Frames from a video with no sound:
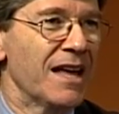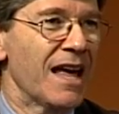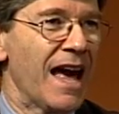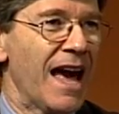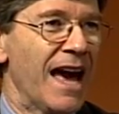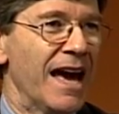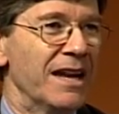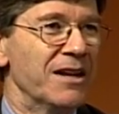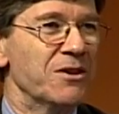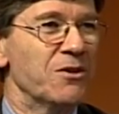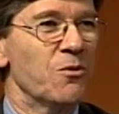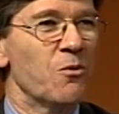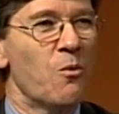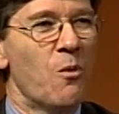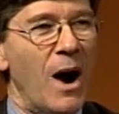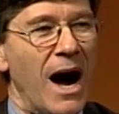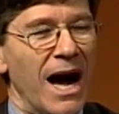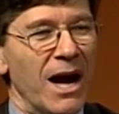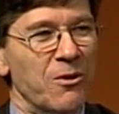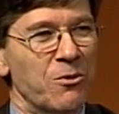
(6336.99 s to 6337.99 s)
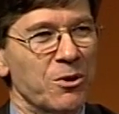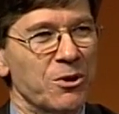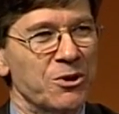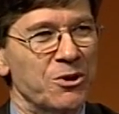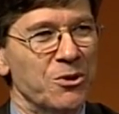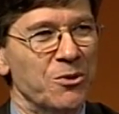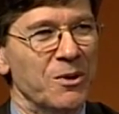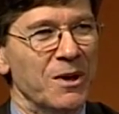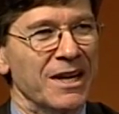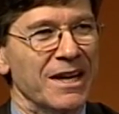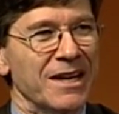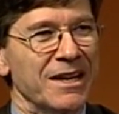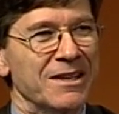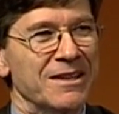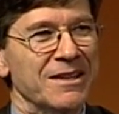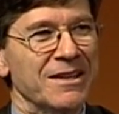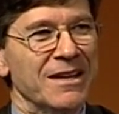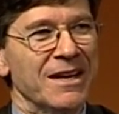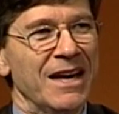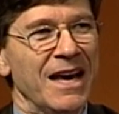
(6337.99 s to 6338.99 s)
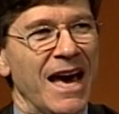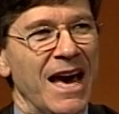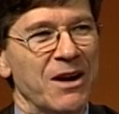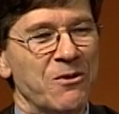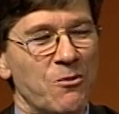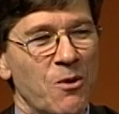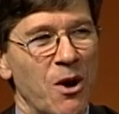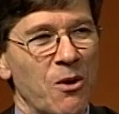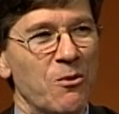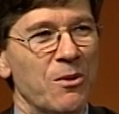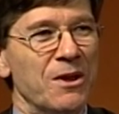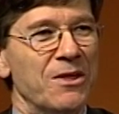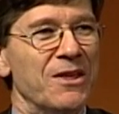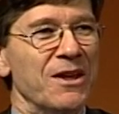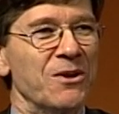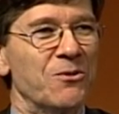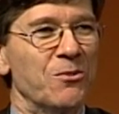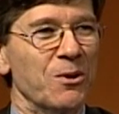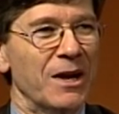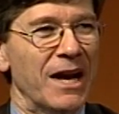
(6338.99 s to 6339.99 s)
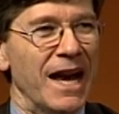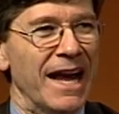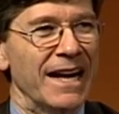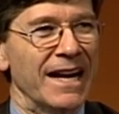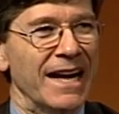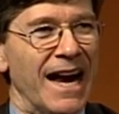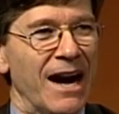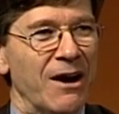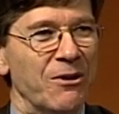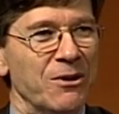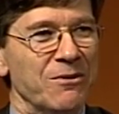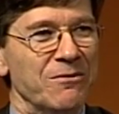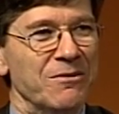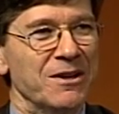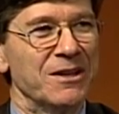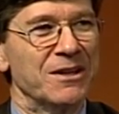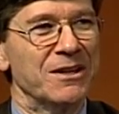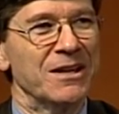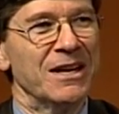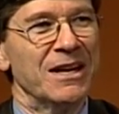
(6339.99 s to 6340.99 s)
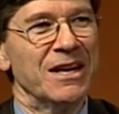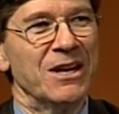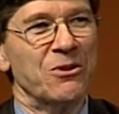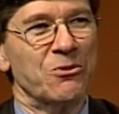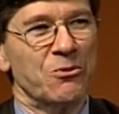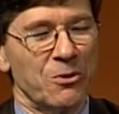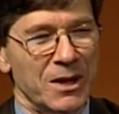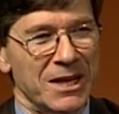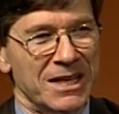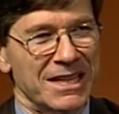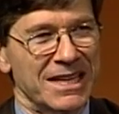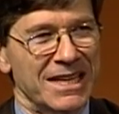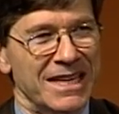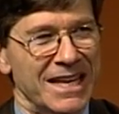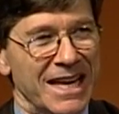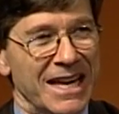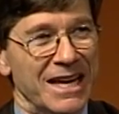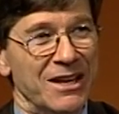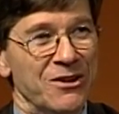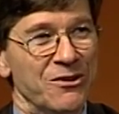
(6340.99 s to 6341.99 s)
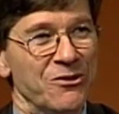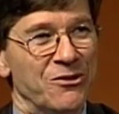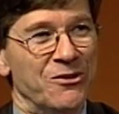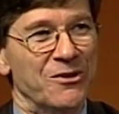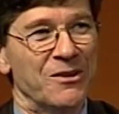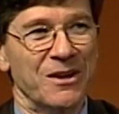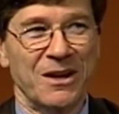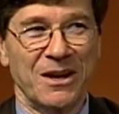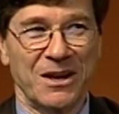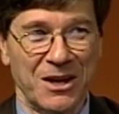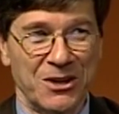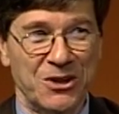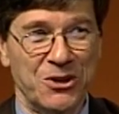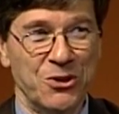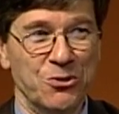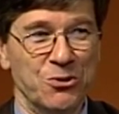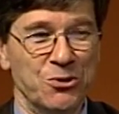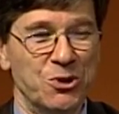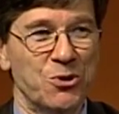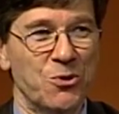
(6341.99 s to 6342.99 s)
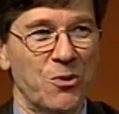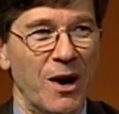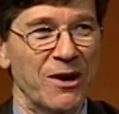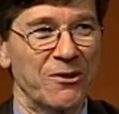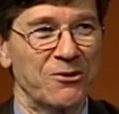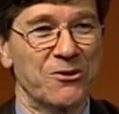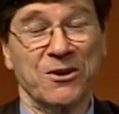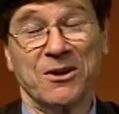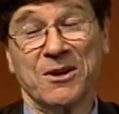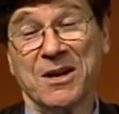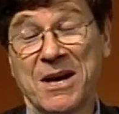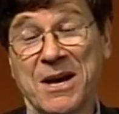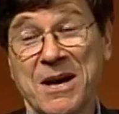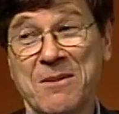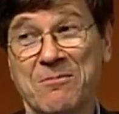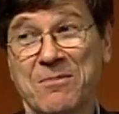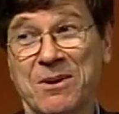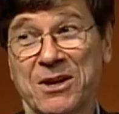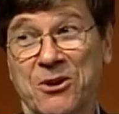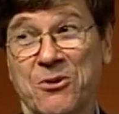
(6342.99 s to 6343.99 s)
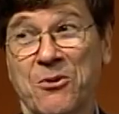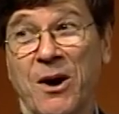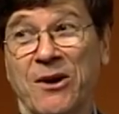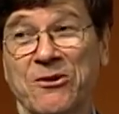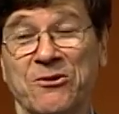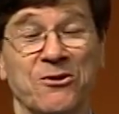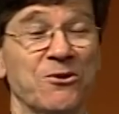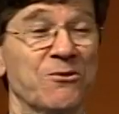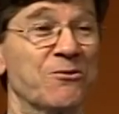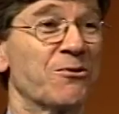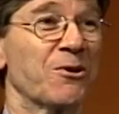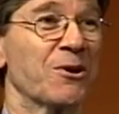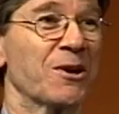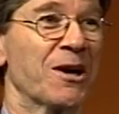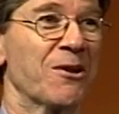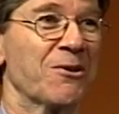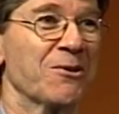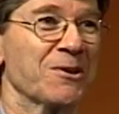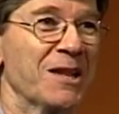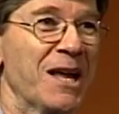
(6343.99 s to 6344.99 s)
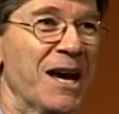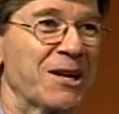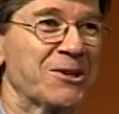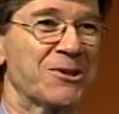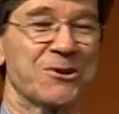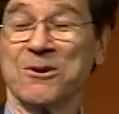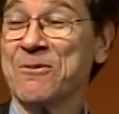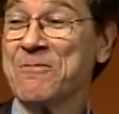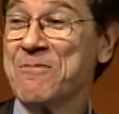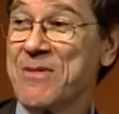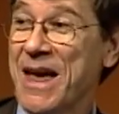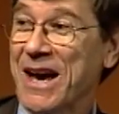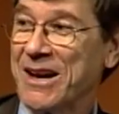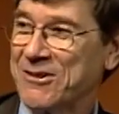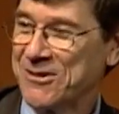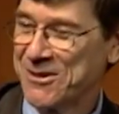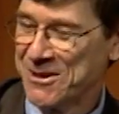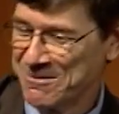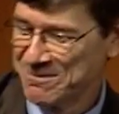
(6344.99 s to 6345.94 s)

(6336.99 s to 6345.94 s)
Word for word: And why we're doing it and what we think we're getting out of it really is a huge question, but a question for another lecture. Thanks.